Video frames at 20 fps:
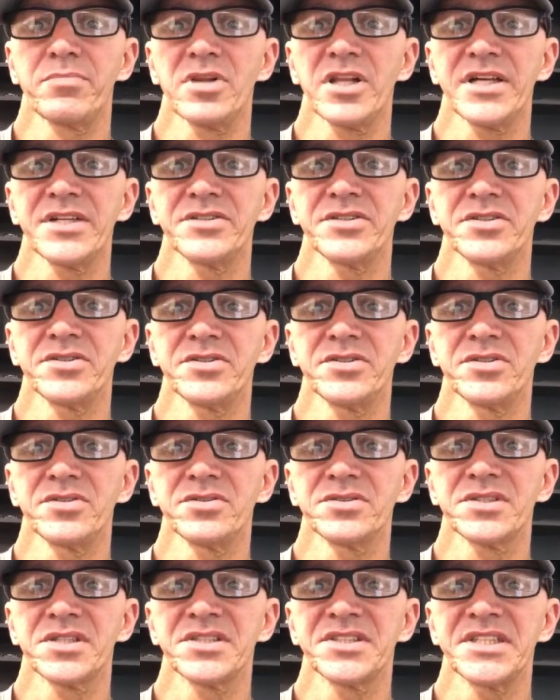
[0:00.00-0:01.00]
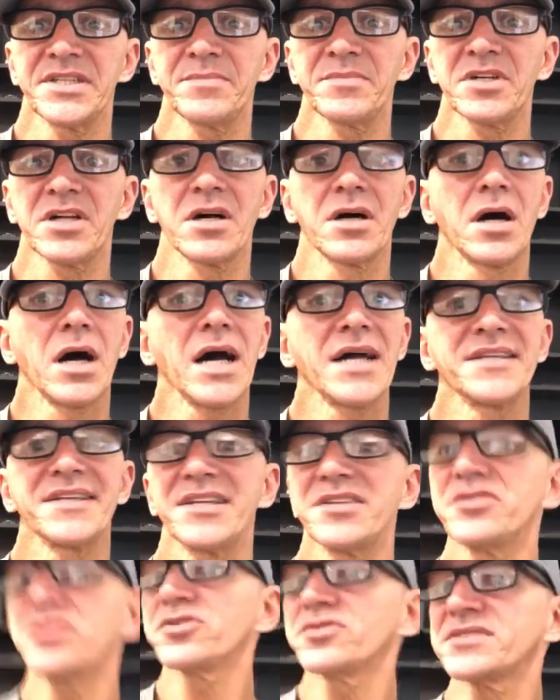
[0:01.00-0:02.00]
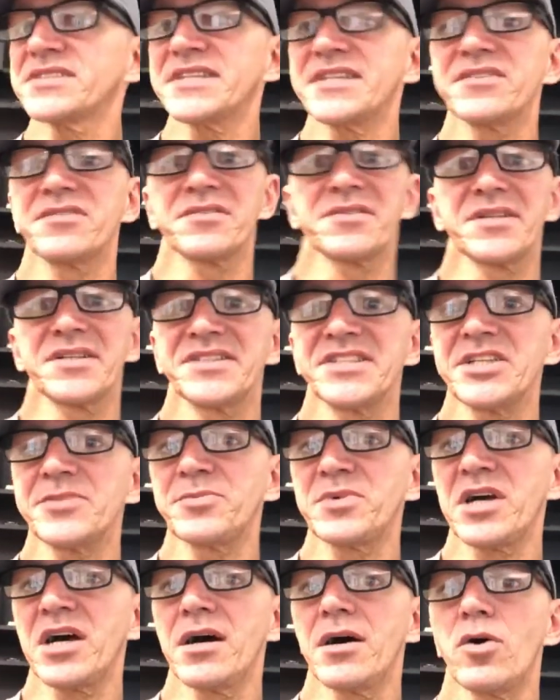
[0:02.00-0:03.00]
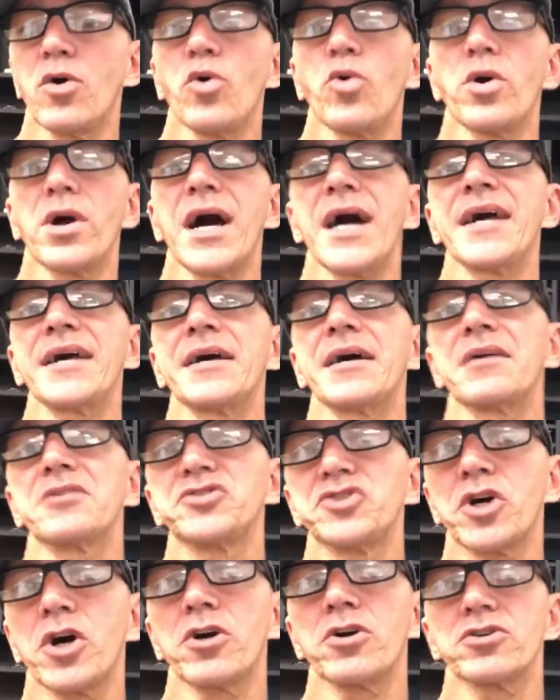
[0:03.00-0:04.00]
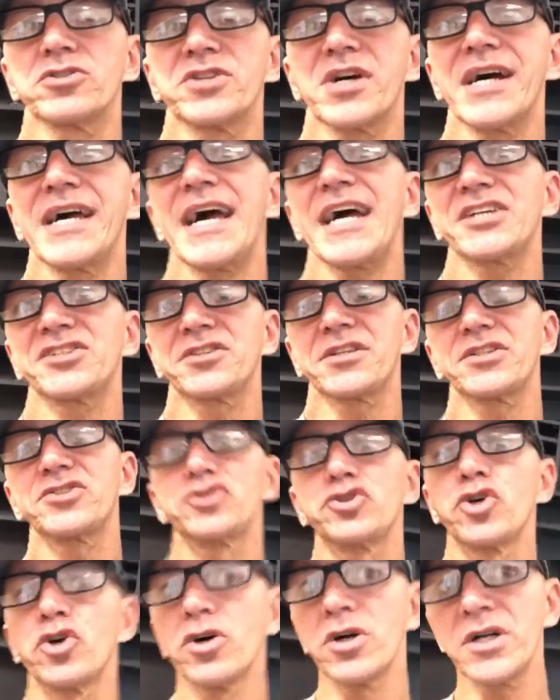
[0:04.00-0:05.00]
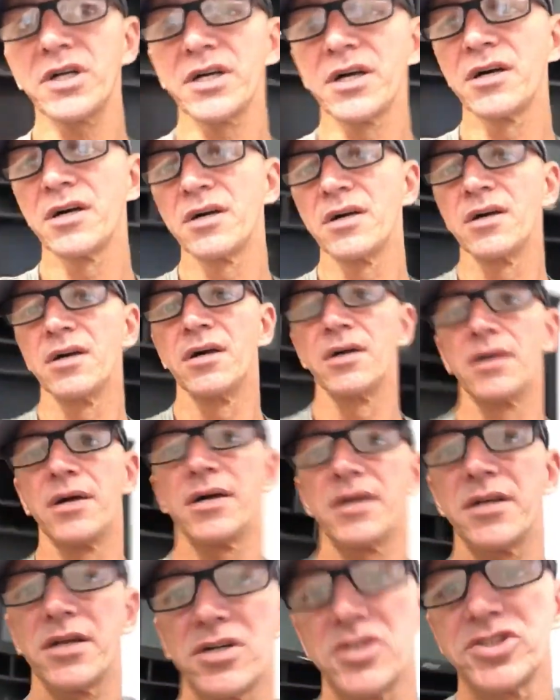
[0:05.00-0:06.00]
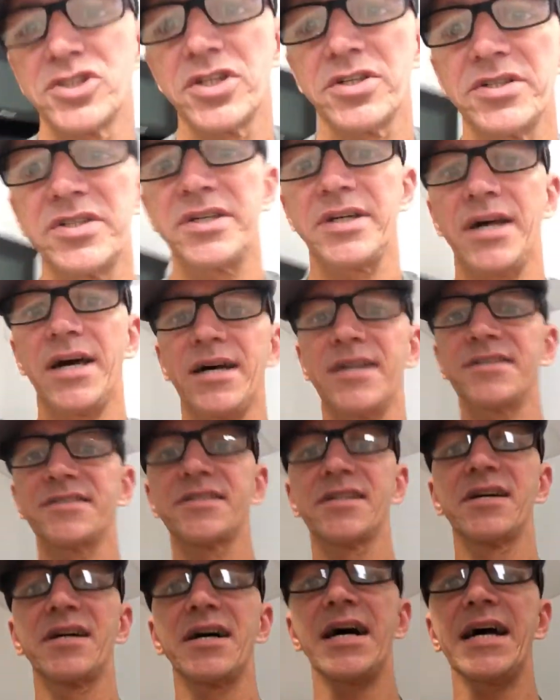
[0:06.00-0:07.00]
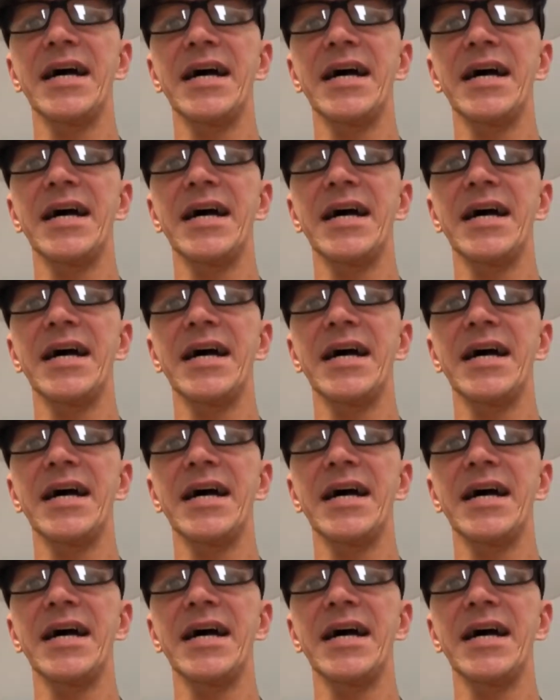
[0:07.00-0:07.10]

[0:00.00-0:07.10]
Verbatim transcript: blade you use? The deep cut. I didn't use either the deep cut or I Charles. I actually took, and I'll show you guys. I